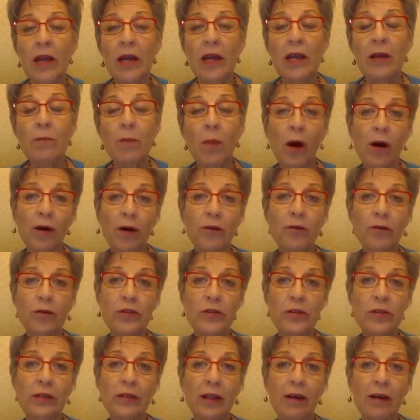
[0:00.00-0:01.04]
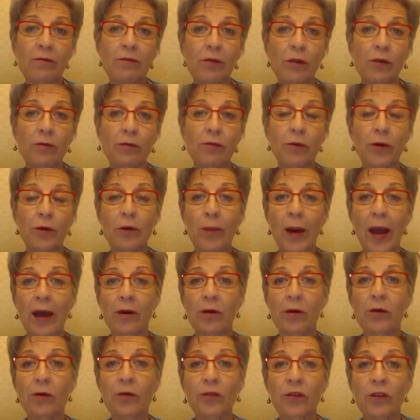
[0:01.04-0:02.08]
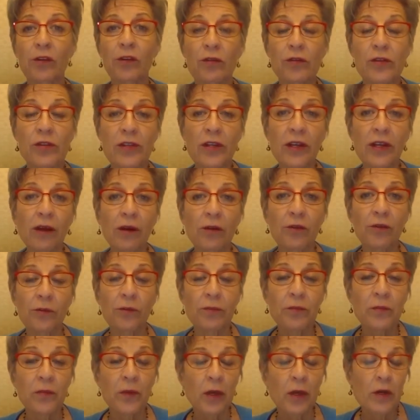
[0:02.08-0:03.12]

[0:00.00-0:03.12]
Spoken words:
It monitors the level of free radicals in your cells.